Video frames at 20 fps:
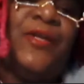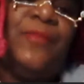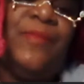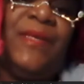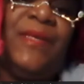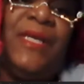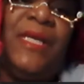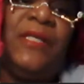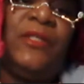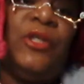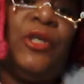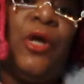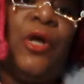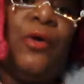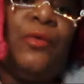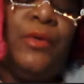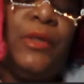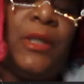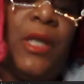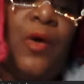how you begin to
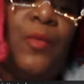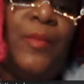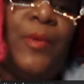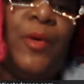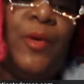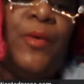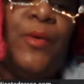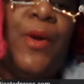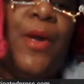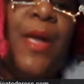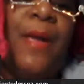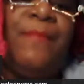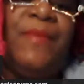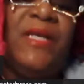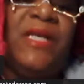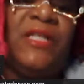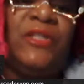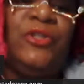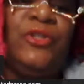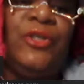go global,
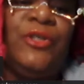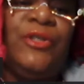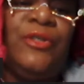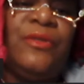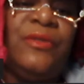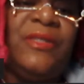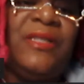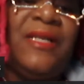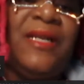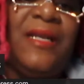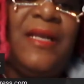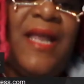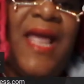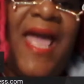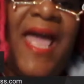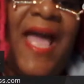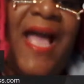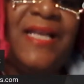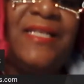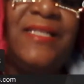because you're using the
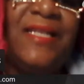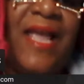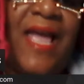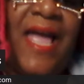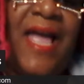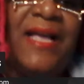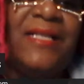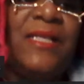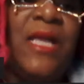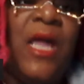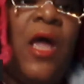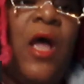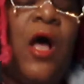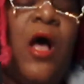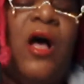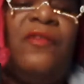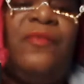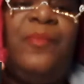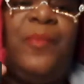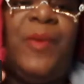hashtags
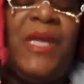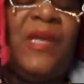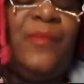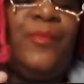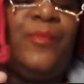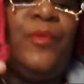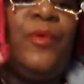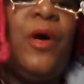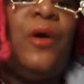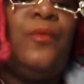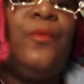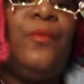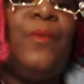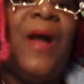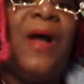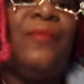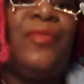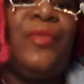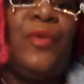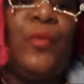of people
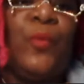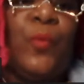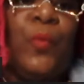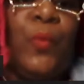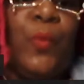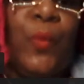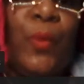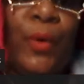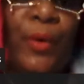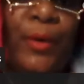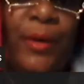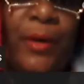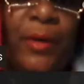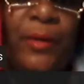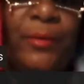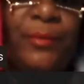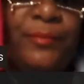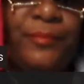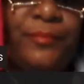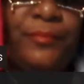around the
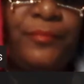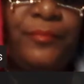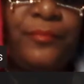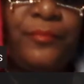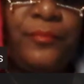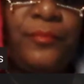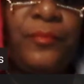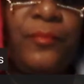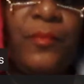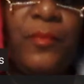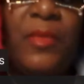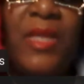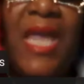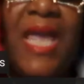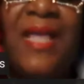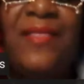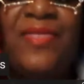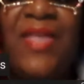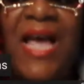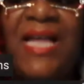world.
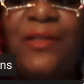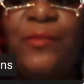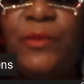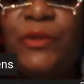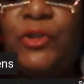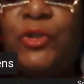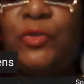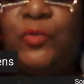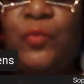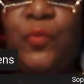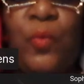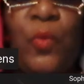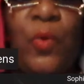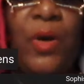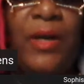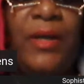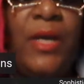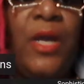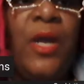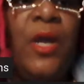And that's what you
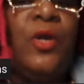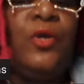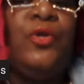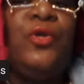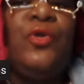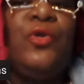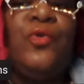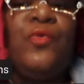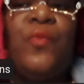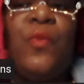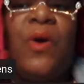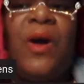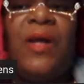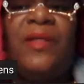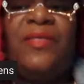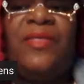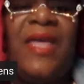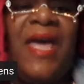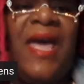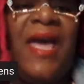want. You
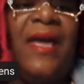want